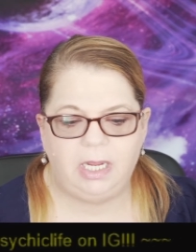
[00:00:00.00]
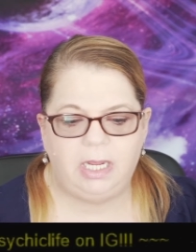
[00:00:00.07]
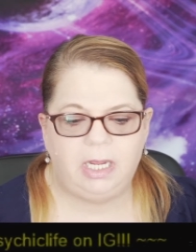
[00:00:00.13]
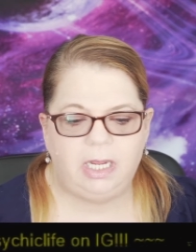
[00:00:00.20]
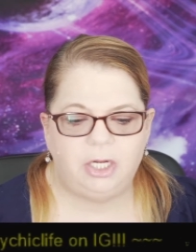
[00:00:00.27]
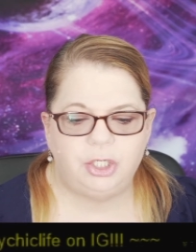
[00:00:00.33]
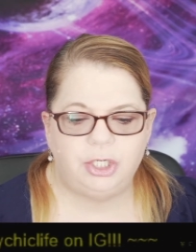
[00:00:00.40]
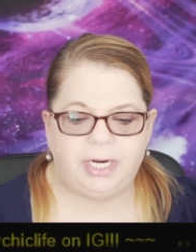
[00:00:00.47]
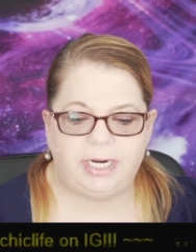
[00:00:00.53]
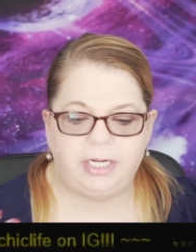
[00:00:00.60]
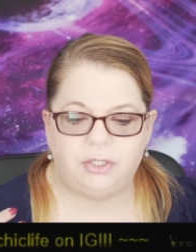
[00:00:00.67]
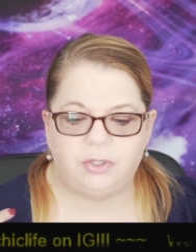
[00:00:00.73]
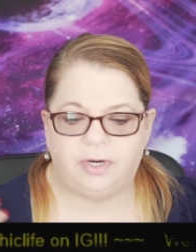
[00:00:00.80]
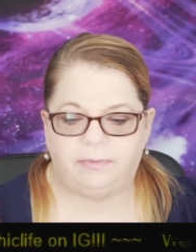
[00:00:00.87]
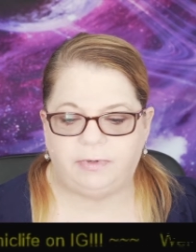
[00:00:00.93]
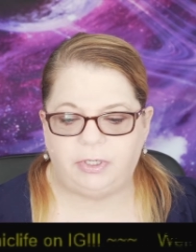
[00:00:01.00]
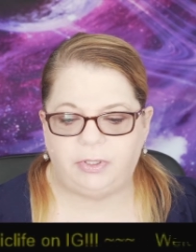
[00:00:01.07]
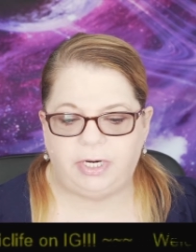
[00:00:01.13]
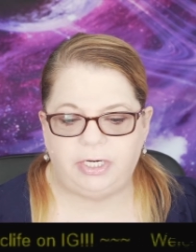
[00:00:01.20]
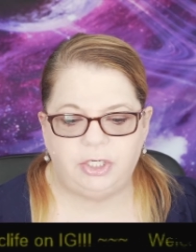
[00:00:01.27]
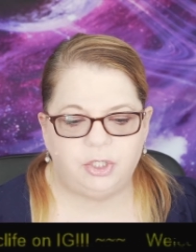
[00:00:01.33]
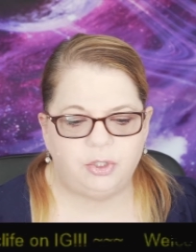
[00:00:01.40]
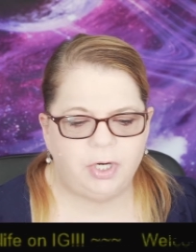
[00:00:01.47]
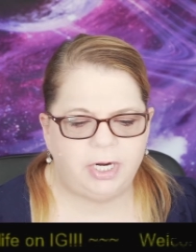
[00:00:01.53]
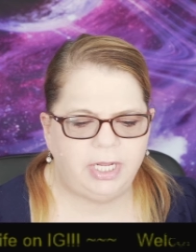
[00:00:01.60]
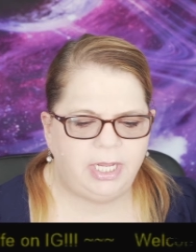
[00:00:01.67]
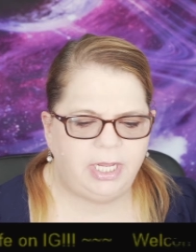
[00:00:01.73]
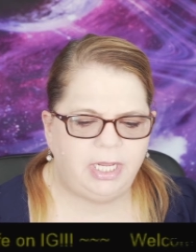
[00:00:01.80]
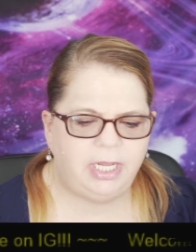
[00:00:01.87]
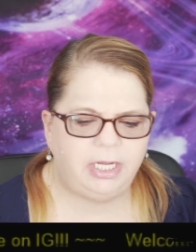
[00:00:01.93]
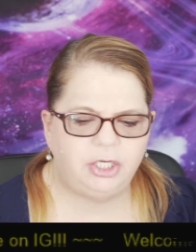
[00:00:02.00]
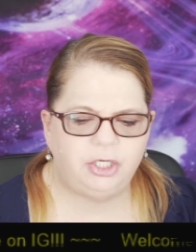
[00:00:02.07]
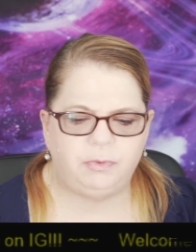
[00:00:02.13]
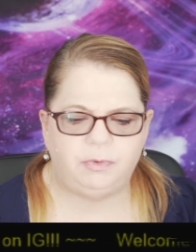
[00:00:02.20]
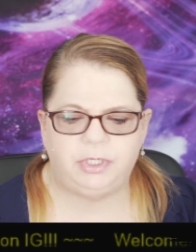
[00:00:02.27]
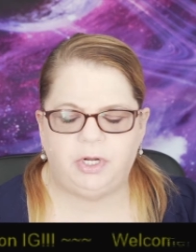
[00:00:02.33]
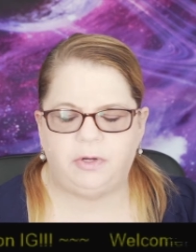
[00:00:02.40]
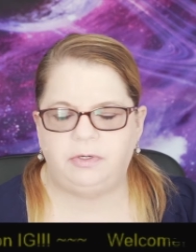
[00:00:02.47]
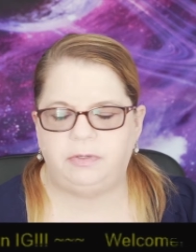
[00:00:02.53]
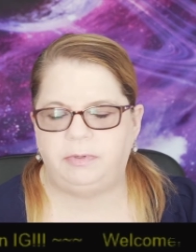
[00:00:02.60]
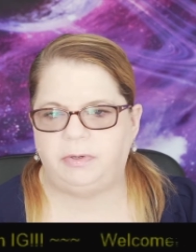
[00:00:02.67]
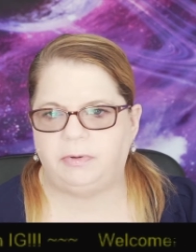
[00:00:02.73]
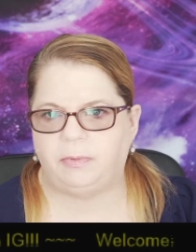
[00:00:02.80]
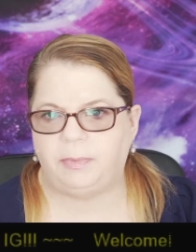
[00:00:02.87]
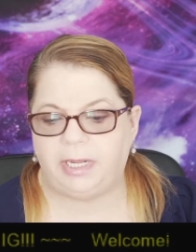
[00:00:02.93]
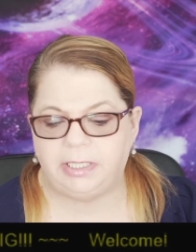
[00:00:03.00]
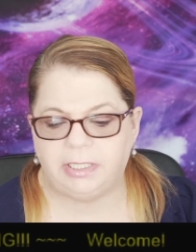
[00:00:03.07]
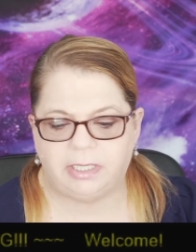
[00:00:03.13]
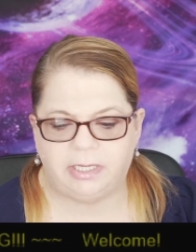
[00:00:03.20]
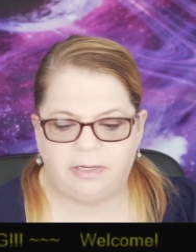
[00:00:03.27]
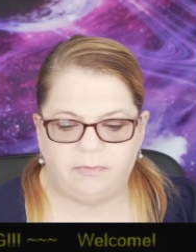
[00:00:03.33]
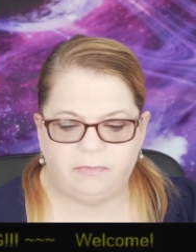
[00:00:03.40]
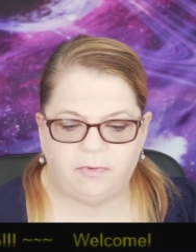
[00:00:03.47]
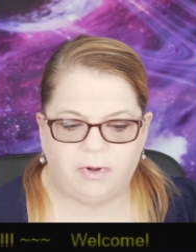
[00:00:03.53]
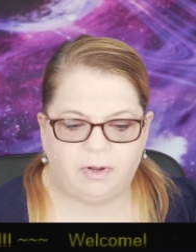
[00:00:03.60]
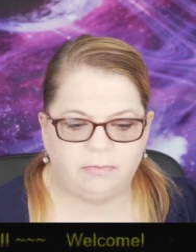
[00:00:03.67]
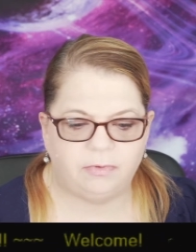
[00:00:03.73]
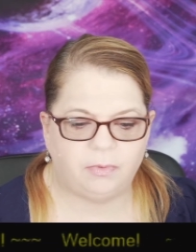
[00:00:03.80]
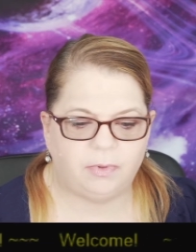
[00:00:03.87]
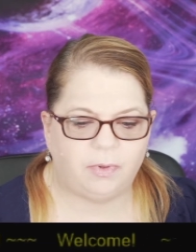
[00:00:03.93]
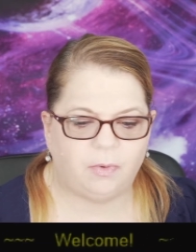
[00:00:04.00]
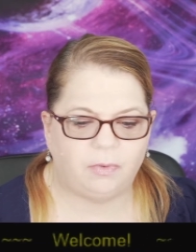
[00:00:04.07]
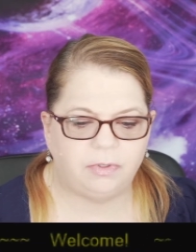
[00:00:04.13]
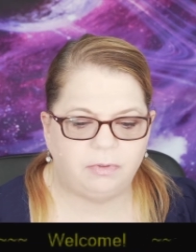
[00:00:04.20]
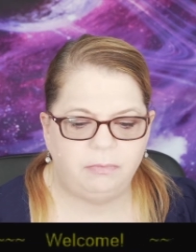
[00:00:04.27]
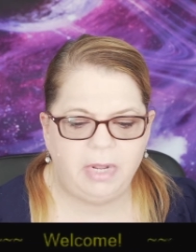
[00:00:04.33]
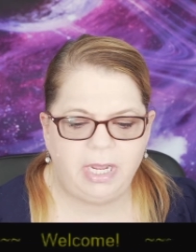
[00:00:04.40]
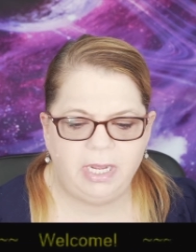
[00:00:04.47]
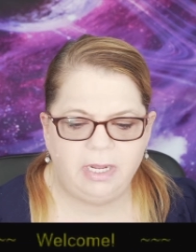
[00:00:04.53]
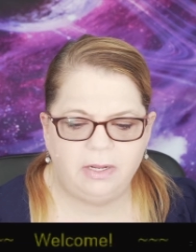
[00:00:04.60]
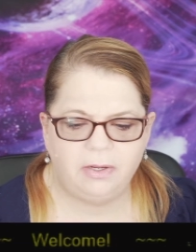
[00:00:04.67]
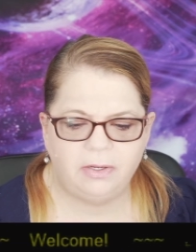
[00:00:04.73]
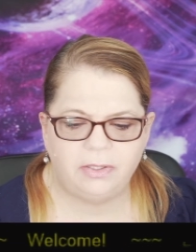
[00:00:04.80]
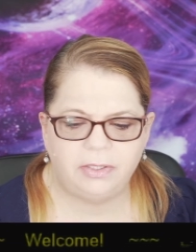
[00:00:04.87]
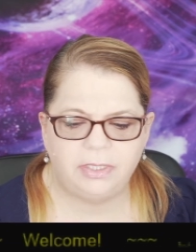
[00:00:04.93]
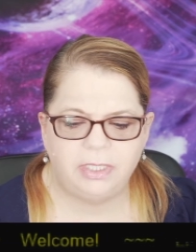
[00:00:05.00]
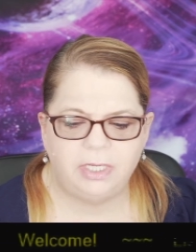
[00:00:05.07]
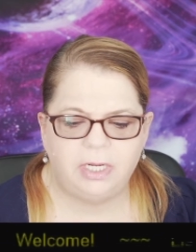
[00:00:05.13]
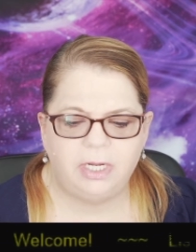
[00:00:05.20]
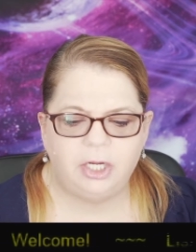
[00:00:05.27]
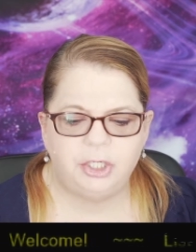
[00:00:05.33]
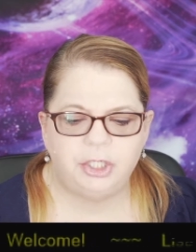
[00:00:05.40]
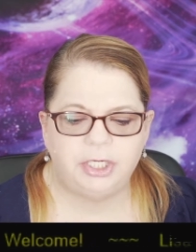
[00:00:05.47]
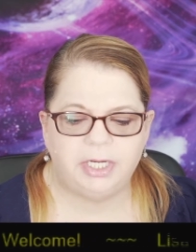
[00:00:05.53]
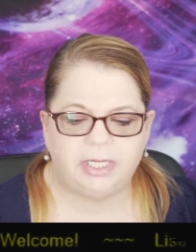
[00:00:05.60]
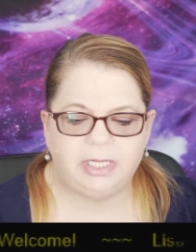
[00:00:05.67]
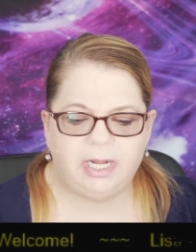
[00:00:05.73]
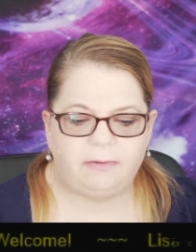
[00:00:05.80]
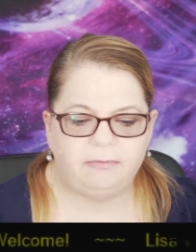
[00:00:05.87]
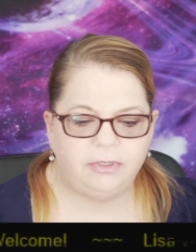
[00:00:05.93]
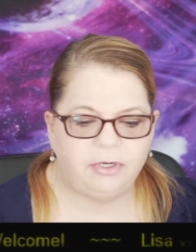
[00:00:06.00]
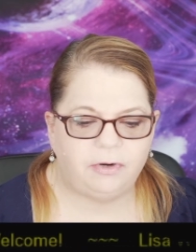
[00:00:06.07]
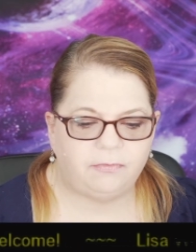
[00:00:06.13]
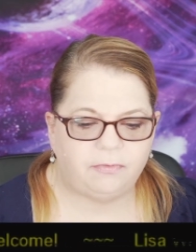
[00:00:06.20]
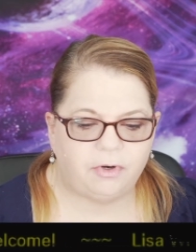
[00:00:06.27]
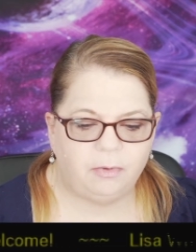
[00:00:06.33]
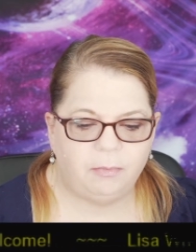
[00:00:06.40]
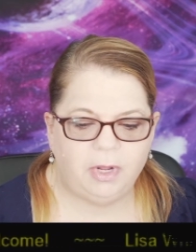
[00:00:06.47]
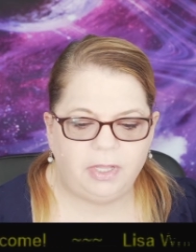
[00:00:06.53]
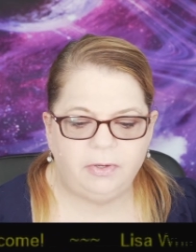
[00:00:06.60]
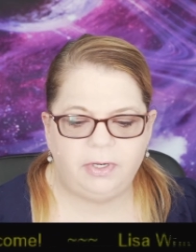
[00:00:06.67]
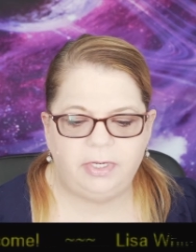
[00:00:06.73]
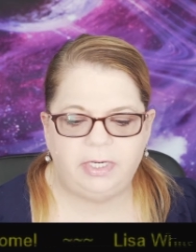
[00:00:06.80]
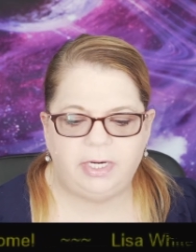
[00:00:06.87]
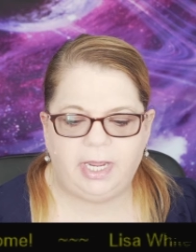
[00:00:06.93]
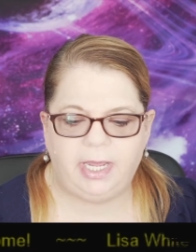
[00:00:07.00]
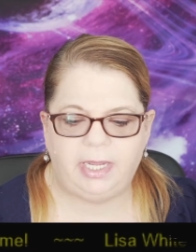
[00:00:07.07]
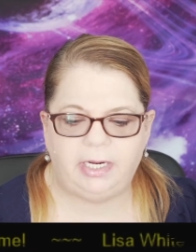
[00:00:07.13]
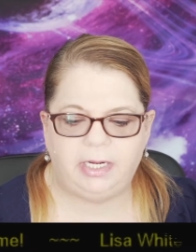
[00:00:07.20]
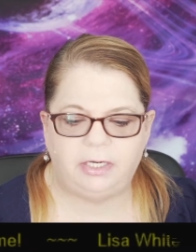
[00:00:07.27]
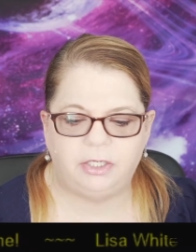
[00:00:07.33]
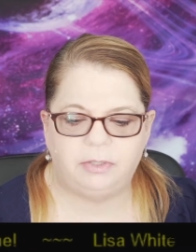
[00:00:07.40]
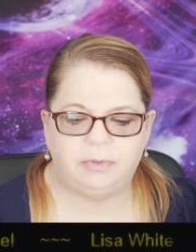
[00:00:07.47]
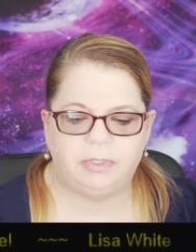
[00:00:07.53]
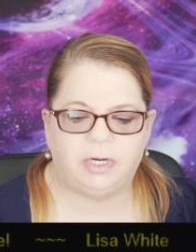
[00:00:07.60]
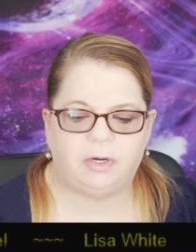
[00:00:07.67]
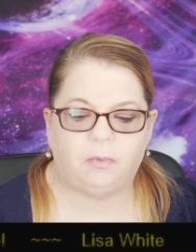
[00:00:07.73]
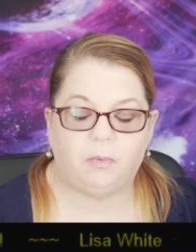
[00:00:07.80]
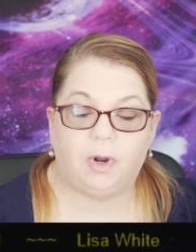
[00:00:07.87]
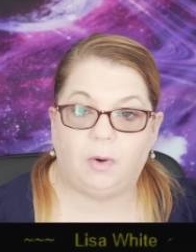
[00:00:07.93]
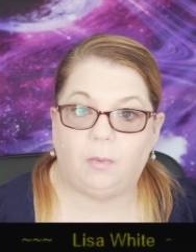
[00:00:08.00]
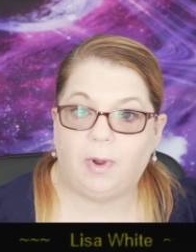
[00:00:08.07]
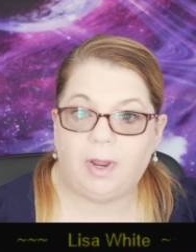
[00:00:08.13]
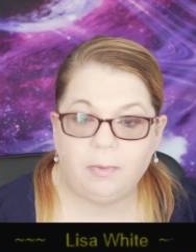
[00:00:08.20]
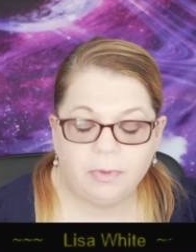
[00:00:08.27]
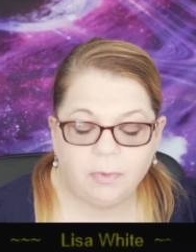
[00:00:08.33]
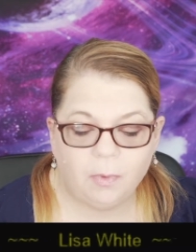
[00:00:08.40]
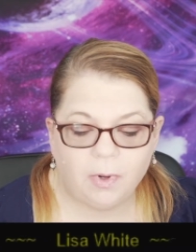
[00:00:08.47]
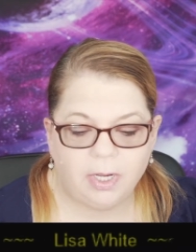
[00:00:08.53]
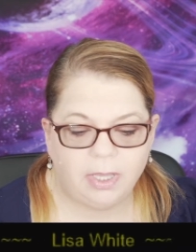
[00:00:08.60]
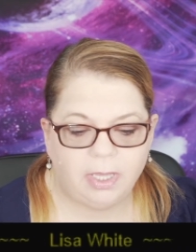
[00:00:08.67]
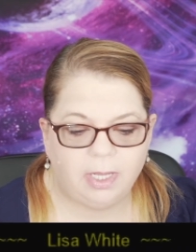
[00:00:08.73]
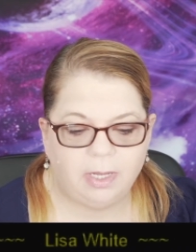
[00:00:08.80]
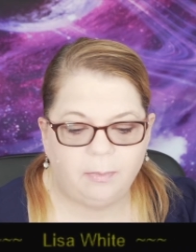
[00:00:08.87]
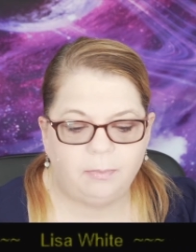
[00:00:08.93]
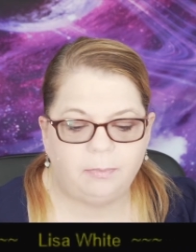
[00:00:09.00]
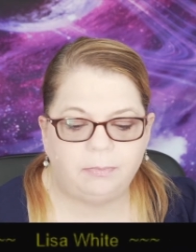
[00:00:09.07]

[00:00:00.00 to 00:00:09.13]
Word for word: she had a history of underage drinking. She was known to be romantically involved with older males. She had left a note for her mother indicating she was going to run away with one of them.